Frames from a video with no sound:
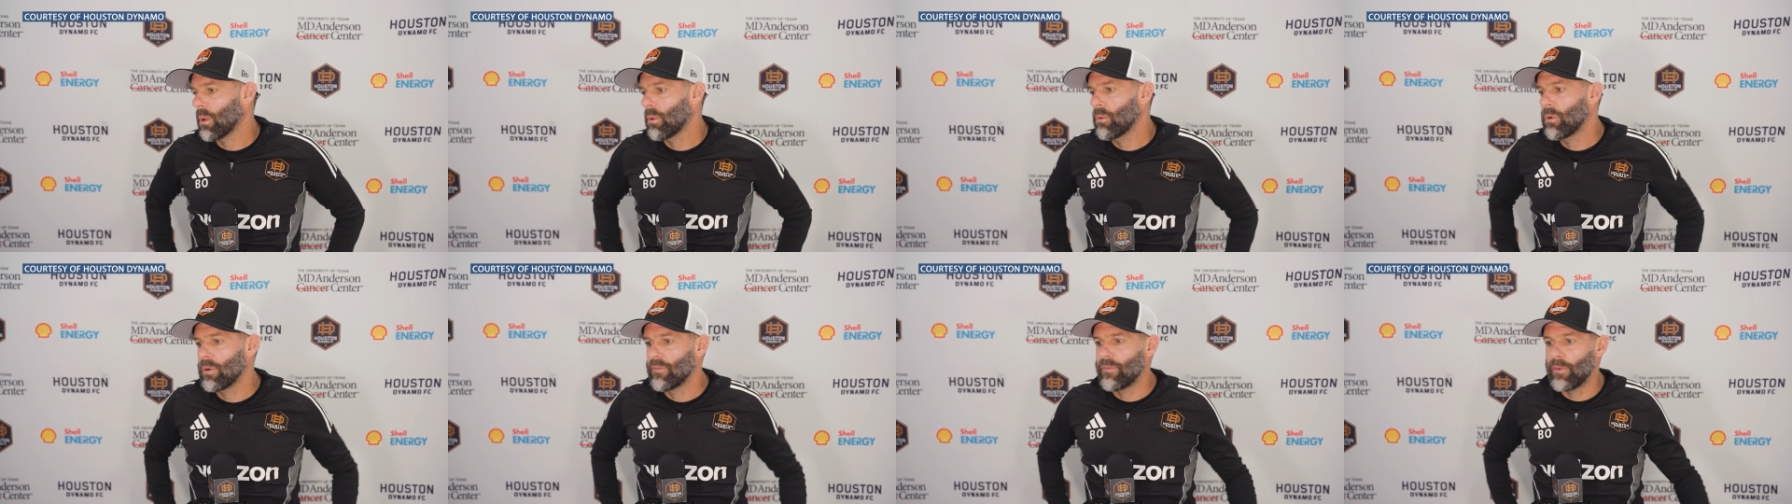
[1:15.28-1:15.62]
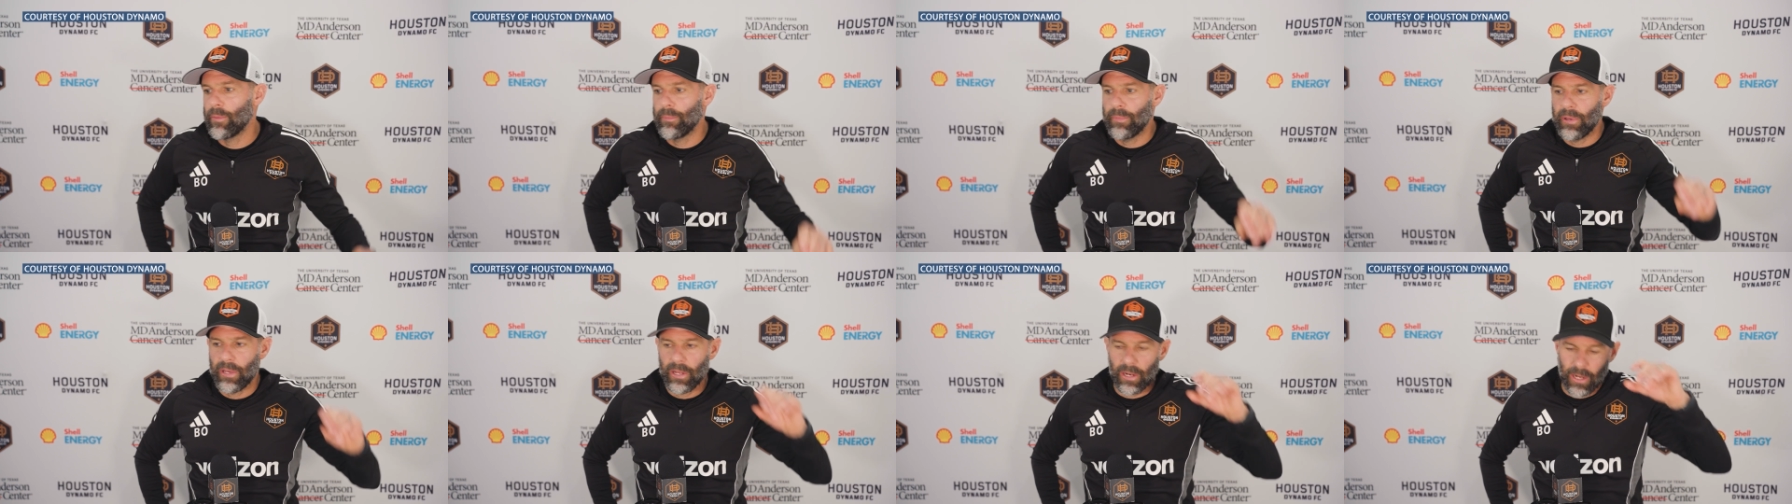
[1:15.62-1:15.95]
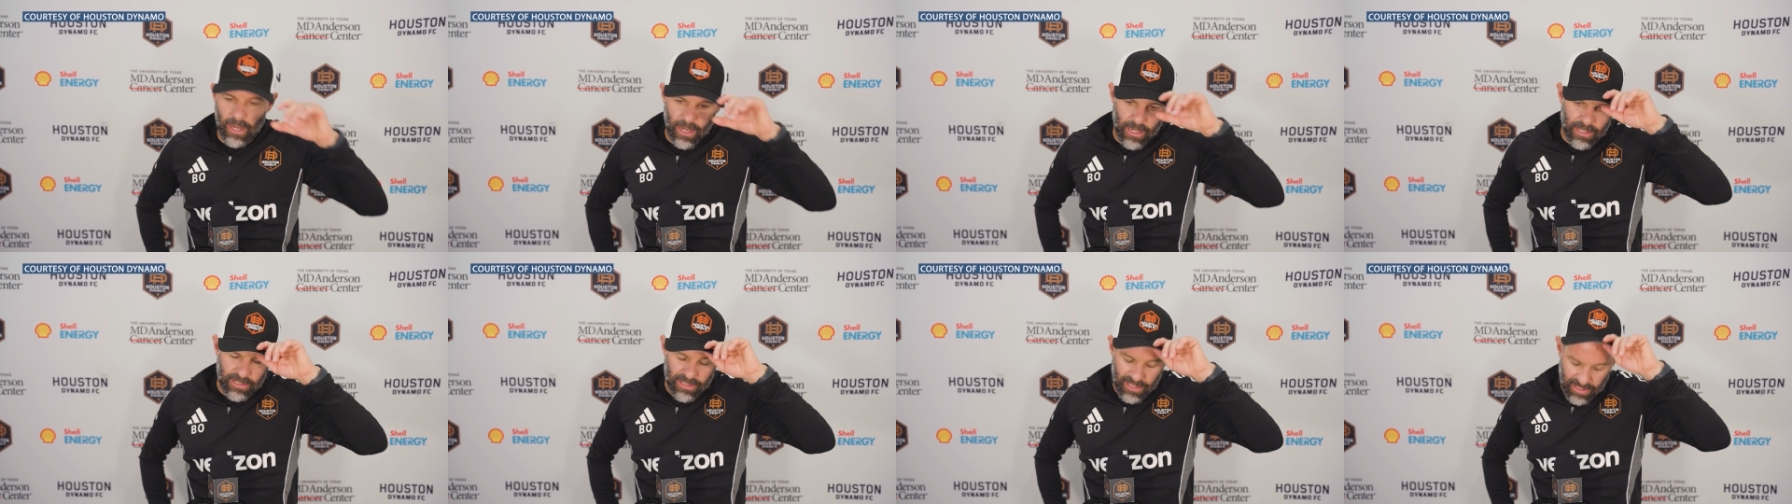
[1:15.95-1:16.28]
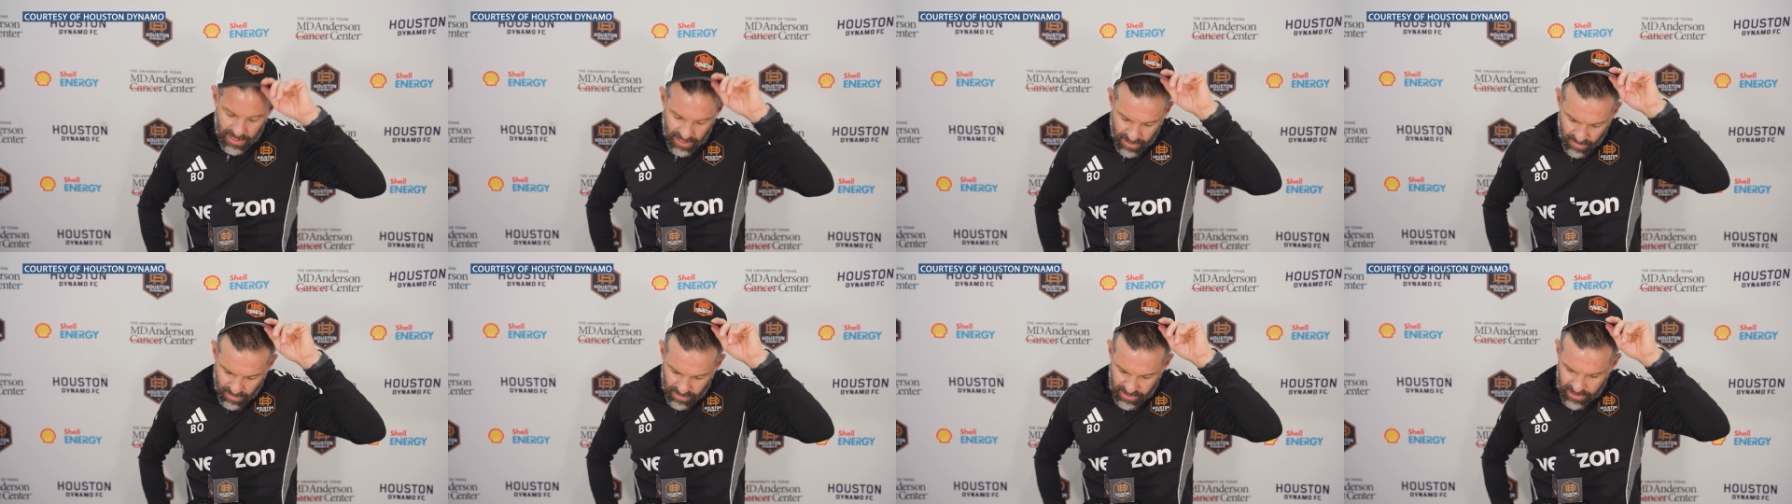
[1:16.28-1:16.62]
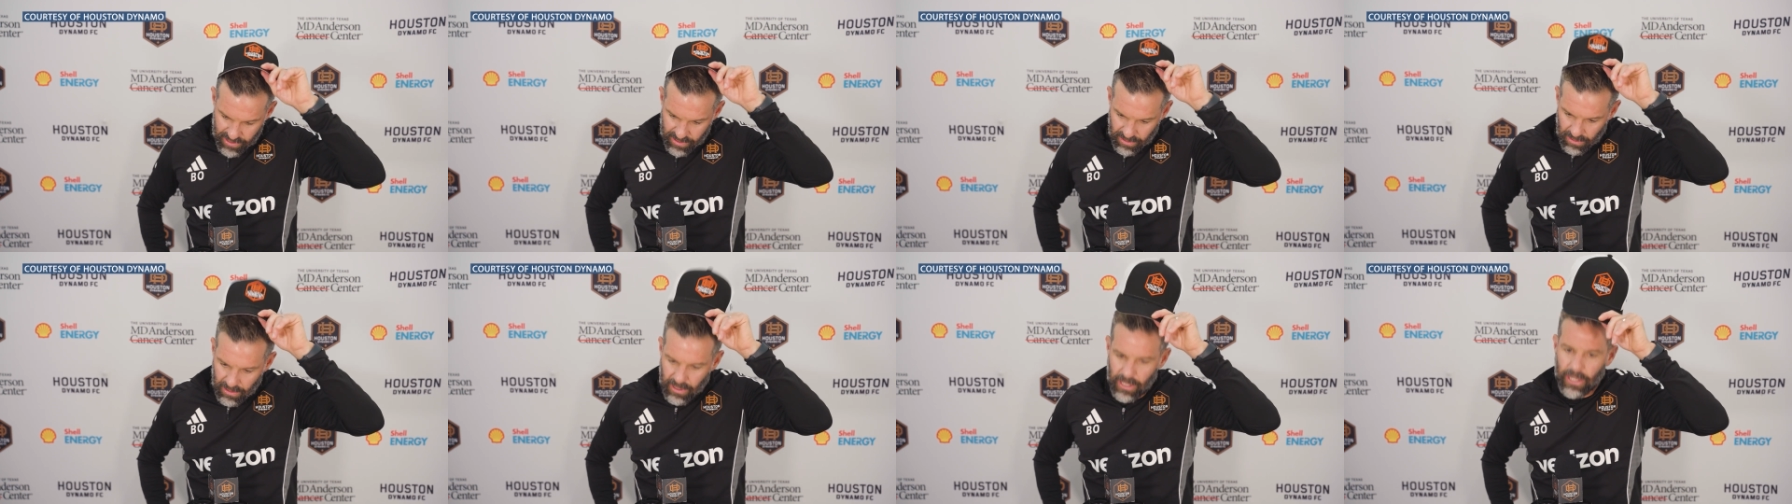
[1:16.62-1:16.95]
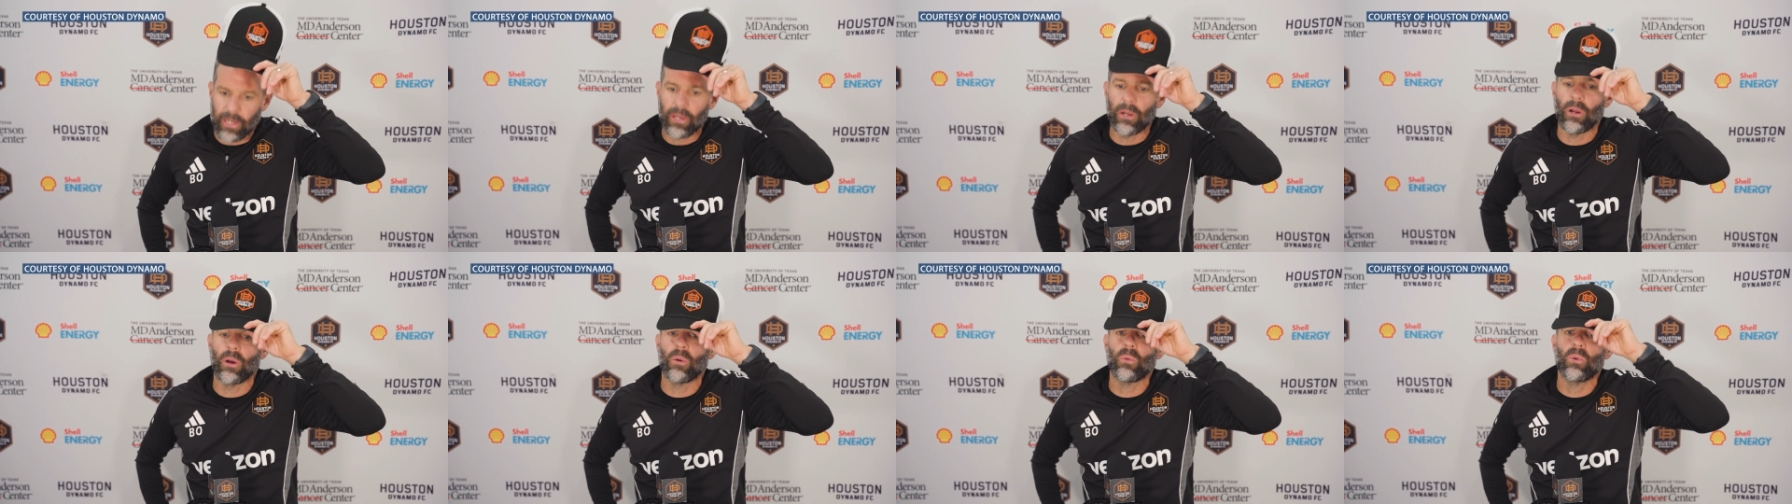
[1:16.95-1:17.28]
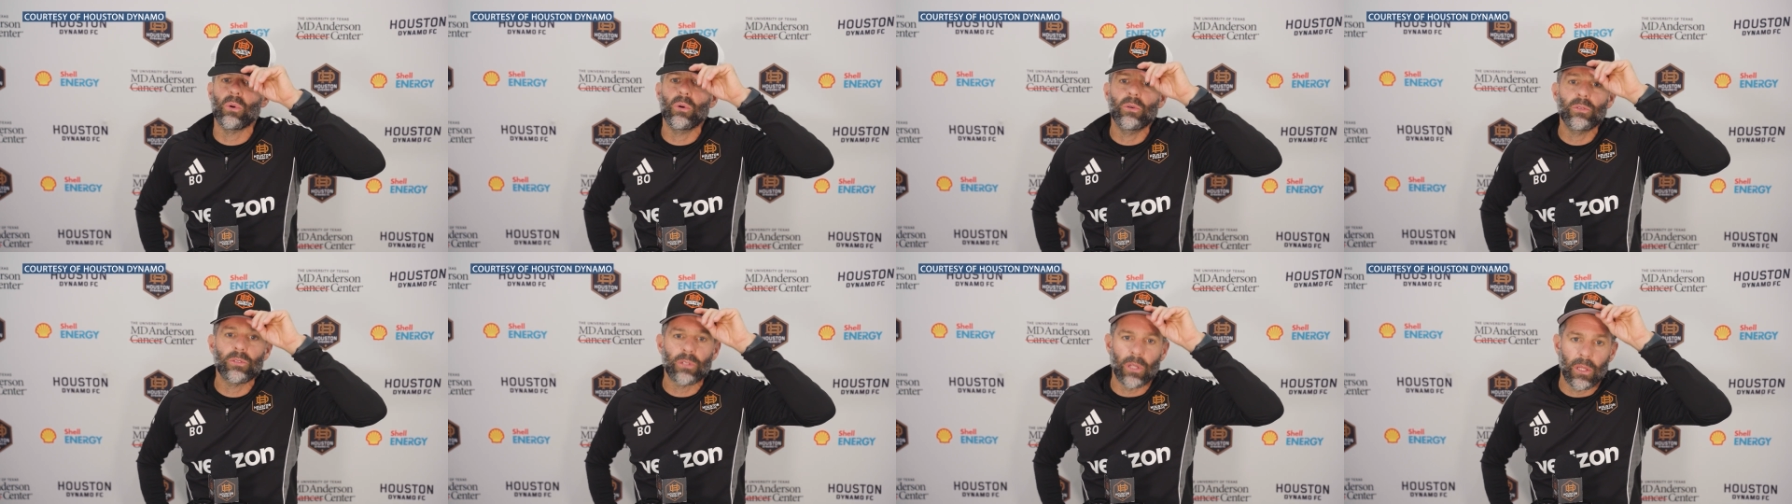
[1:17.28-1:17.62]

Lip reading: Well, if I'm being honest, I think we're still licking our wounds